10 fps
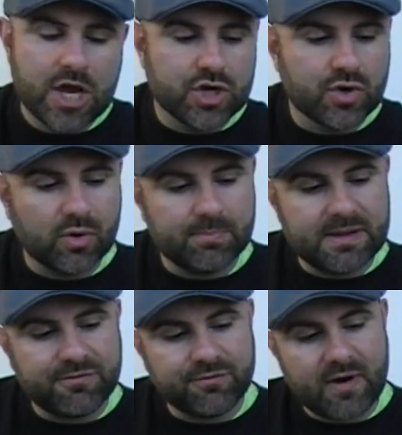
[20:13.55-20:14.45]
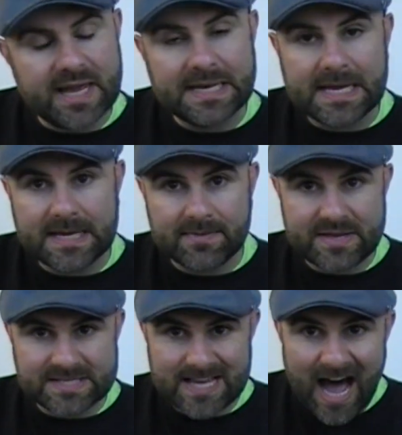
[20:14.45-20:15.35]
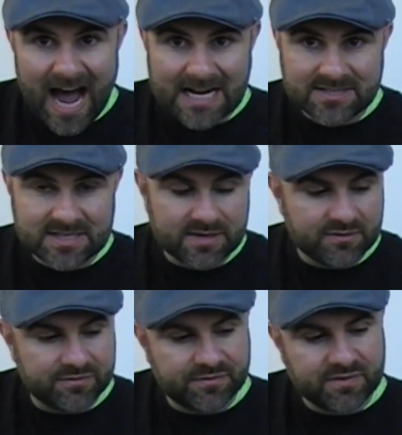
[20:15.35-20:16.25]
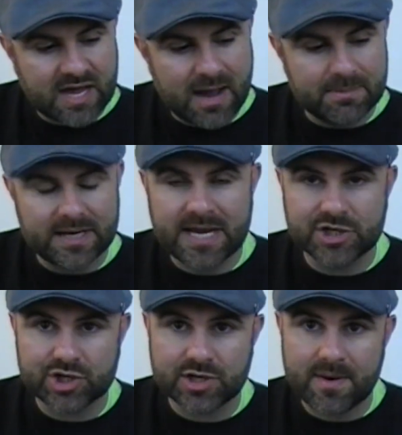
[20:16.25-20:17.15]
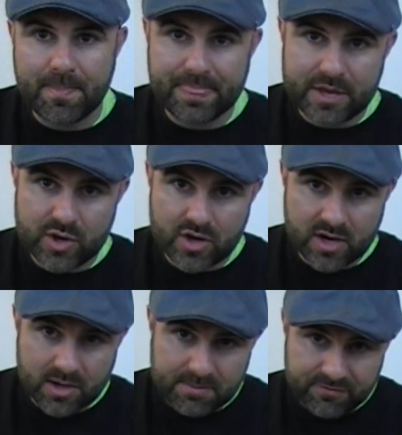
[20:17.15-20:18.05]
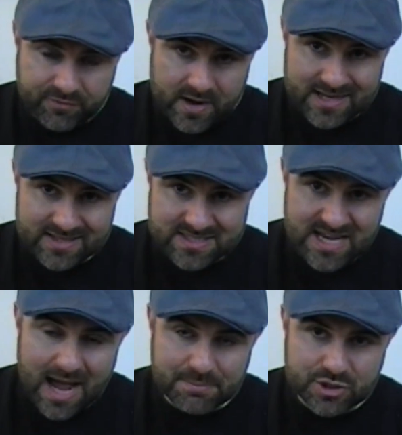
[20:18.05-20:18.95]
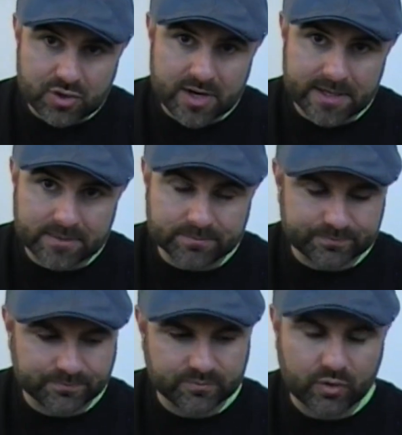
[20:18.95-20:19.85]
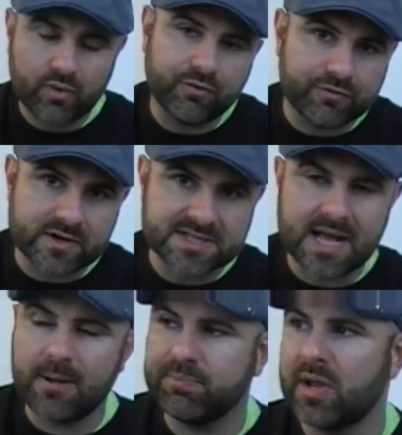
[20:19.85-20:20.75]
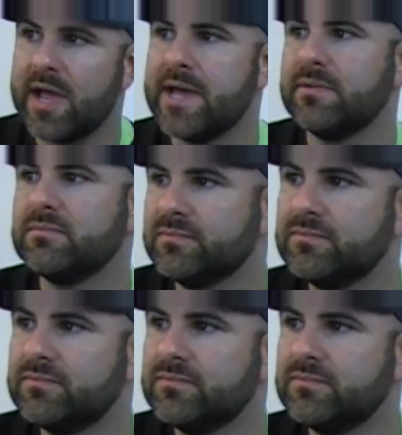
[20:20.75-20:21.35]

You'll be fretting this octave combination. You're going to be fretting the top string. Well, first I'll play it.